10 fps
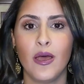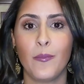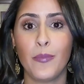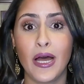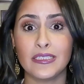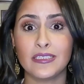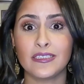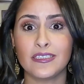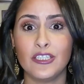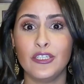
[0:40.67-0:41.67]
But
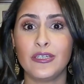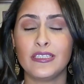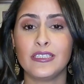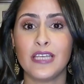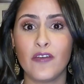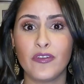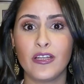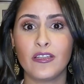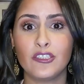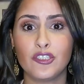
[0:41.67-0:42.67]
you can
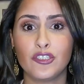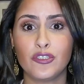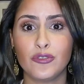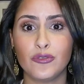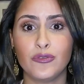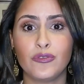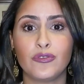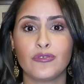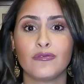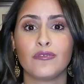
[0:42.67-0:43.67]
definitely
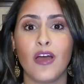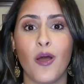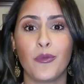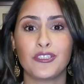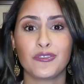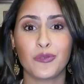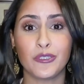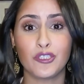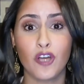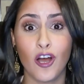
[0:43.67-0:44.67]
choose how much it's going
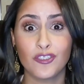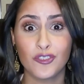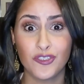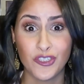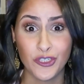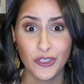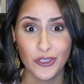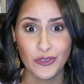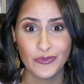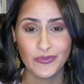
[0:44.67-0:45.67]
to cost
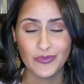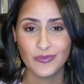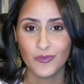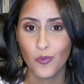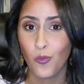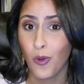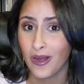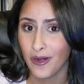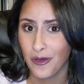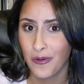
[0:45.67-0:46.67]
you. Want
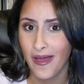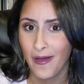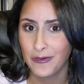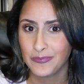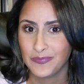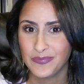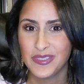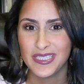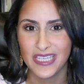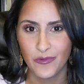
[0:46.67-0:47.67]
to know how?
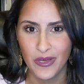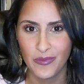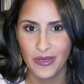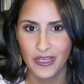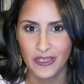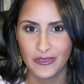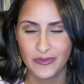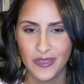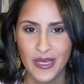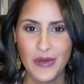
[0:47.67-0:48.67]
Stay with me here.
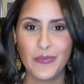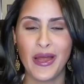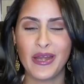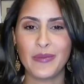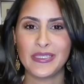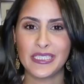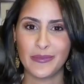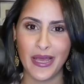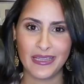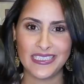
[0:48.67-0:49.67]
My name is
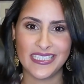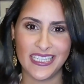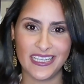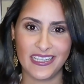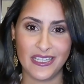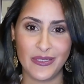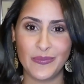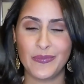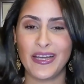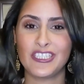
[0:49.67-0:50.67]
Emmelis Keaney.
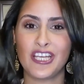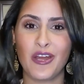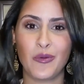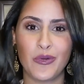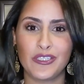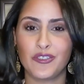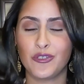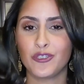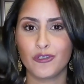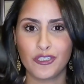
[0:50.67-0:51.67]
My channel brings you
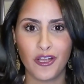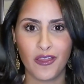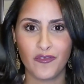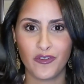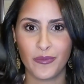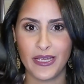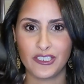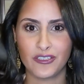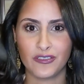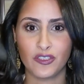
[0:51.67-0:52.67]
crucial
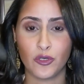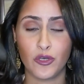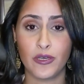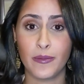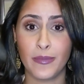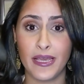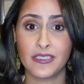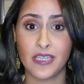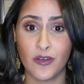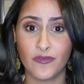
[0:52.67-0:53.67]
information so you can make
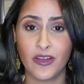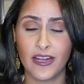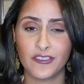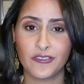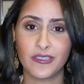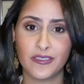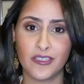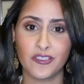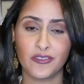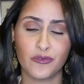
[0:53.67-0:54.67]
sound financial
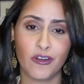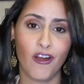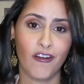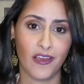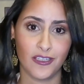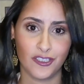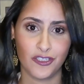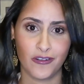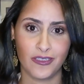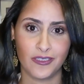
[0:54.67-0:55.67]
decisions regarding
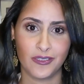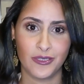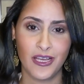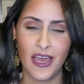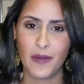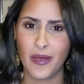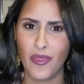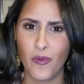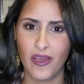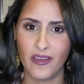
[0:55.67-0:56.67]
insurance. And by the
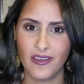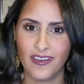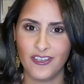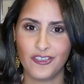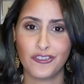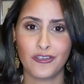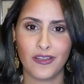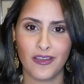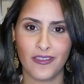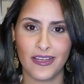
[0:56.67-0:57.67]
way, you should
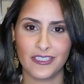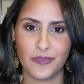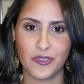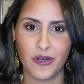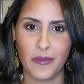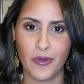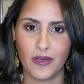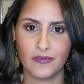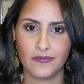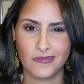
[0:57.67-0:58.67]
click on that subscribe
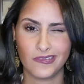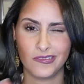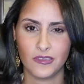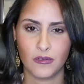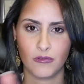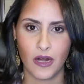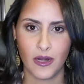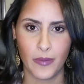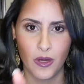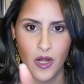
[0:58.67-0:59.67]
button right
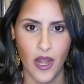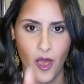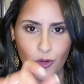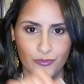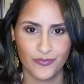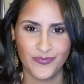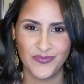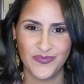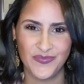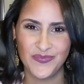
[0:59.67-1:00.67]
about now.
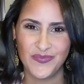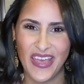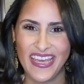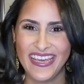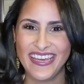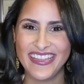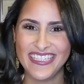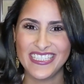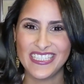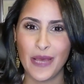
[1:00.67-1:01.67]
In
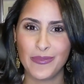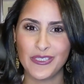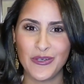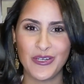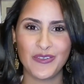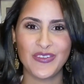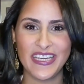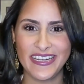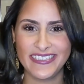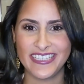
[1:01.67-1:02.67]
this episode of
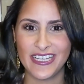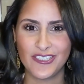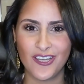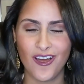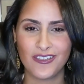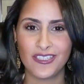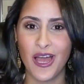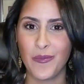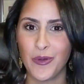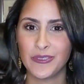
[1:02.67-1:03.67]
Keaney Desk Talks,
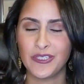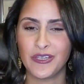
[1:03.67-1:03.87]
I'm going to